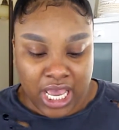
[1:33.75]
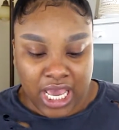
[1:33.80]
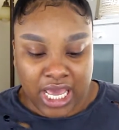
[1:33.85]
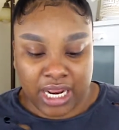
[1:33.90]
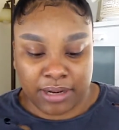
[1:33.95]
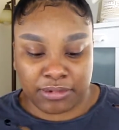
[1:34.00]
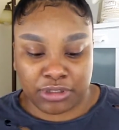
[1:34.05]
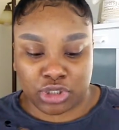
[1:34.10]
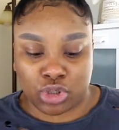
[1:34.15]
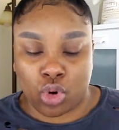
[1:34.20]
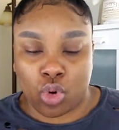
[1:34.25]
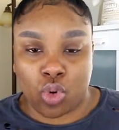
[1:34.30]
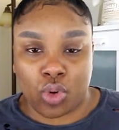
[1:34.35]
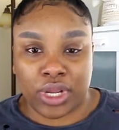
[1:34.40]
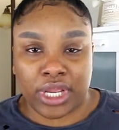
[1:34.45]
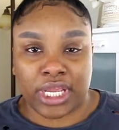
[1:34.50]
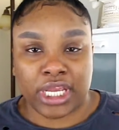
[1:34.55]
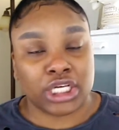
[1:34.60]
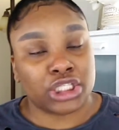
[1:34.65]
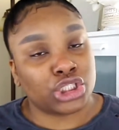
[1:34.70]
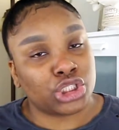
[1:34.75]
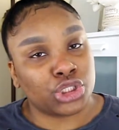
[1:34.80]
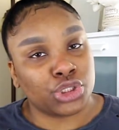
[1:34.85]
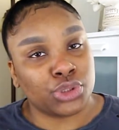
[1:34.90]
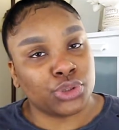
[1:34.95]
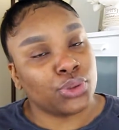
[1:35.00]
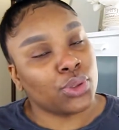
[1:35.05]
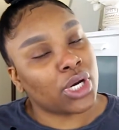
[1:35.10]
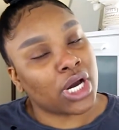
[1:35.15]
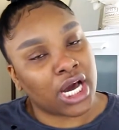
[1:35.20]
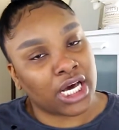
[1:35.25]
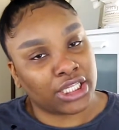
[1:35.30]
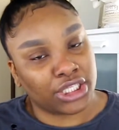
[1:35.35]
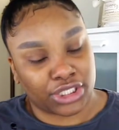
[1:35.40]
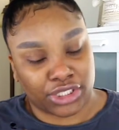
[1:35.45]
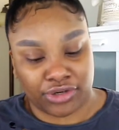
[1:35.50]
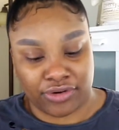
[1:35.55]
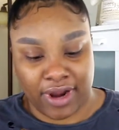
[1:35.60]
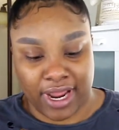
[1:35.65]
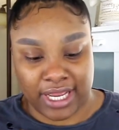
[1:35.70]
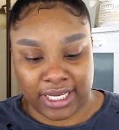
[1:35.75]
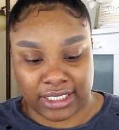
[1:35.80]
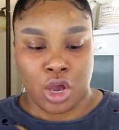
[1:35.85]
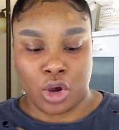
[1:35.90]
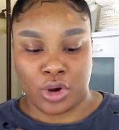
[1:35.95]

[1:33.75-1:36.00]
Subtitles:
and I'm just going to color correct.